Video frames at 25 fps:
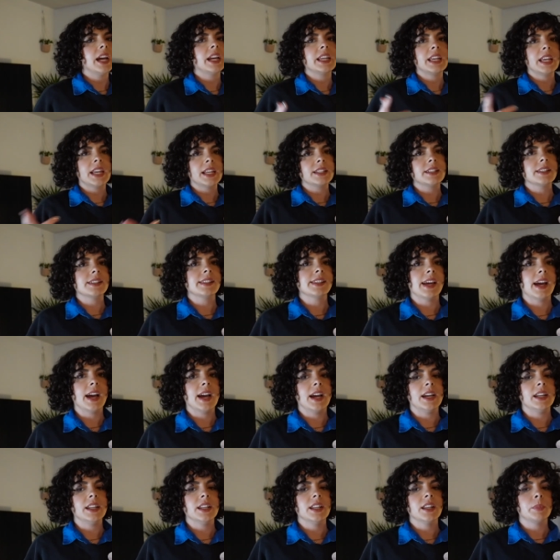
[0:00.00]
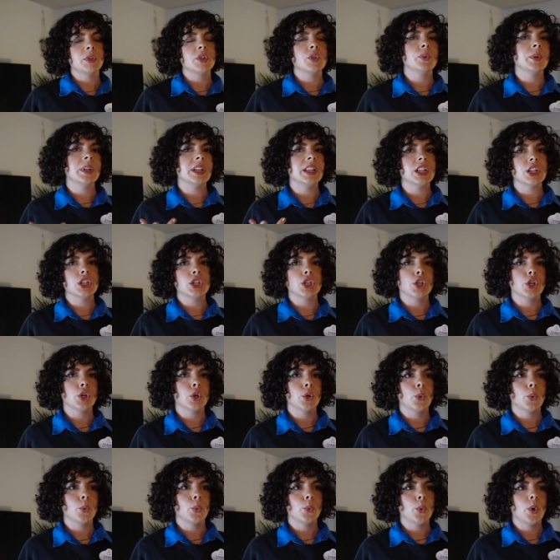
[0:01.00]
I can't decide between the two.
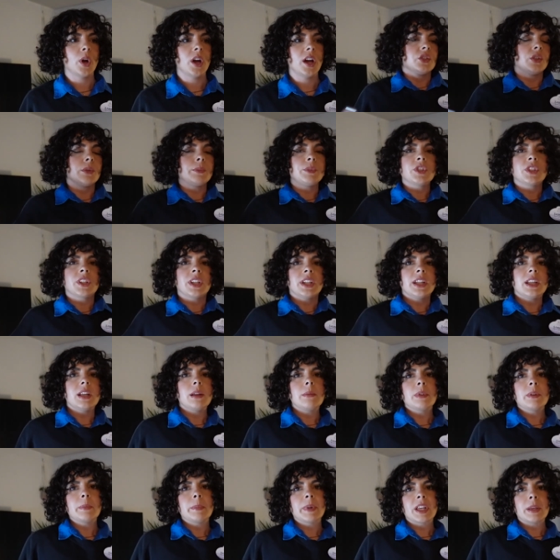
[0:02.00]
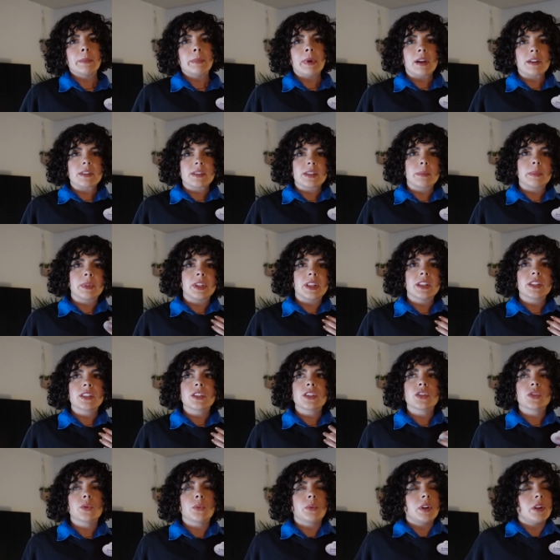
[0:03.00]
So I'm just gonna keep the Mickey Mouse. I mean, this
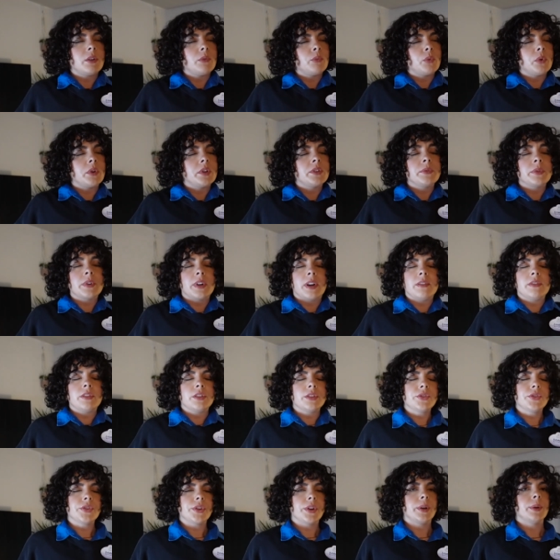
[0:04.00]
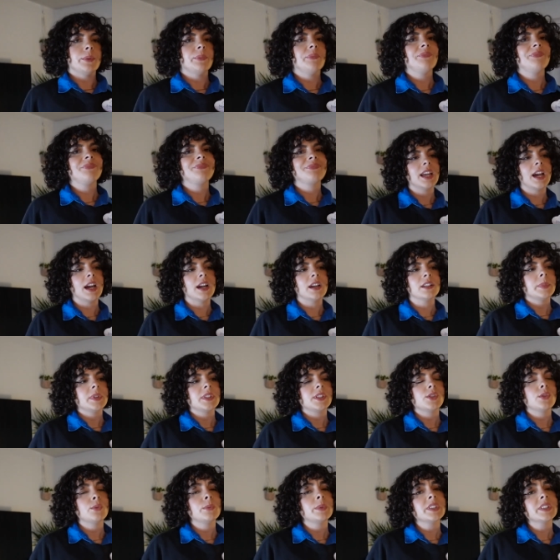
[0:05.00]
is the one I've worn forever, so yeah.
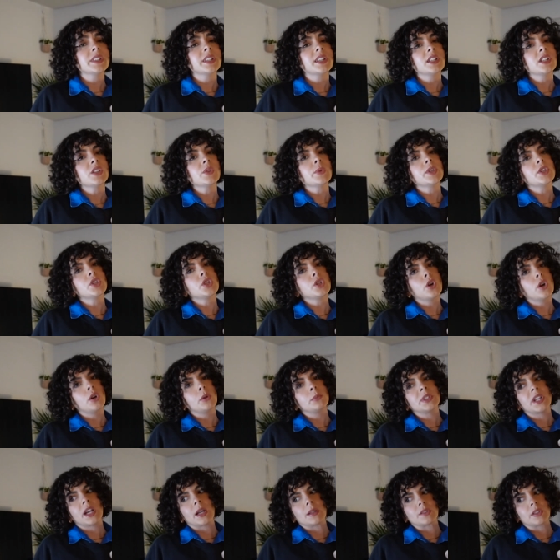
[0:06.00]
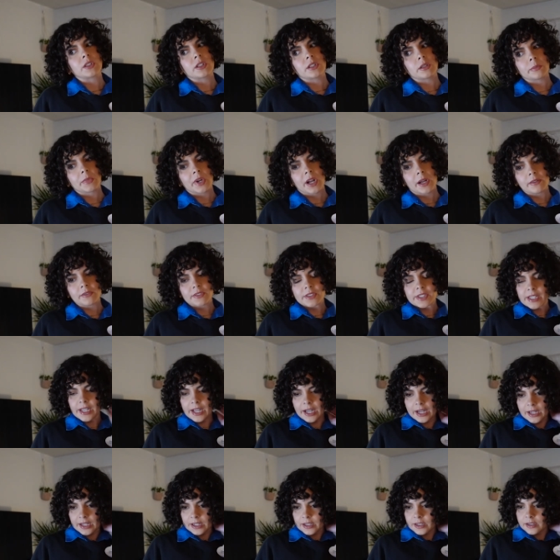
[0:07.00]
But soon it's gonna switch to Hometowns, so I'm kind of
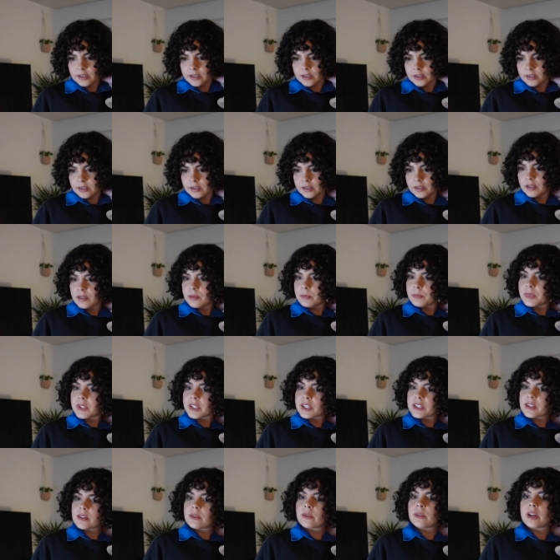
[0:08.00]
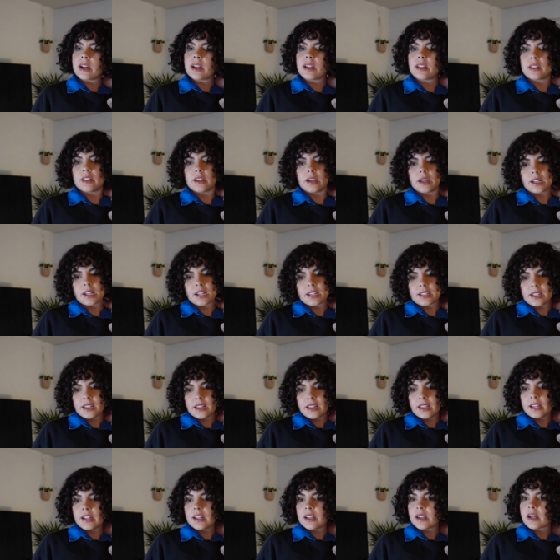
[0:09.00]
sad. Cause I rather, cause I
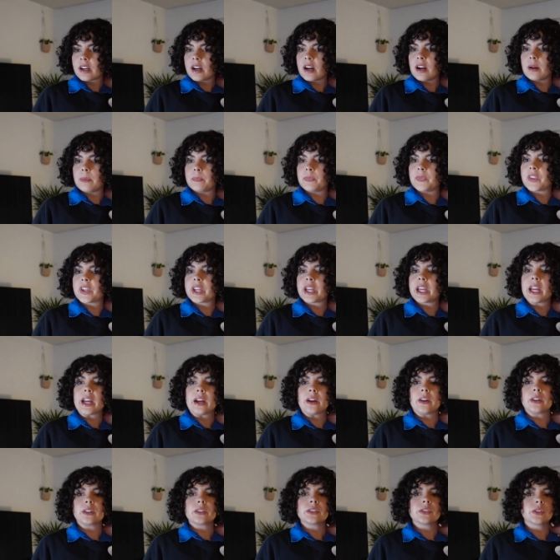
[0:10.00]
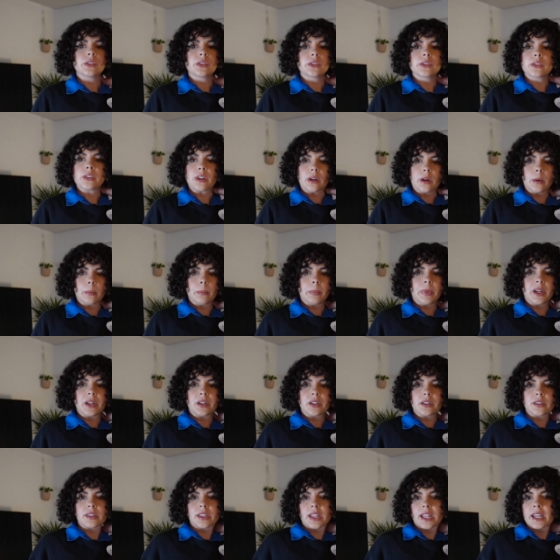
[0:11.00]
think um, the characters are
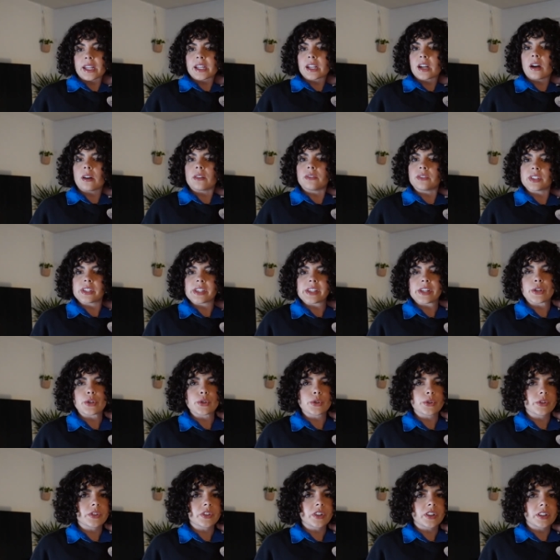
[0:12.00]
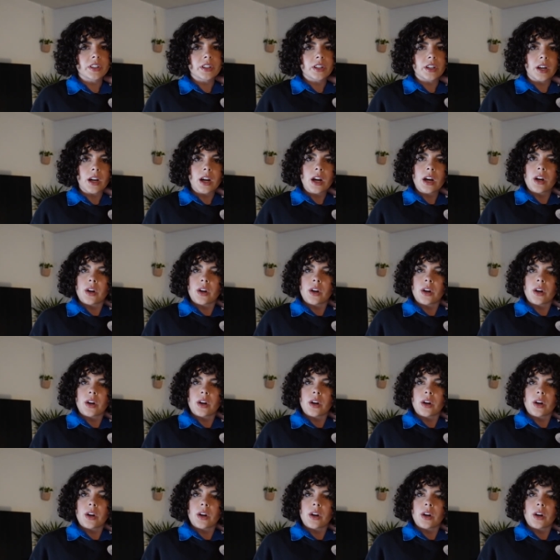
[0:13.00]
better like conversation starter.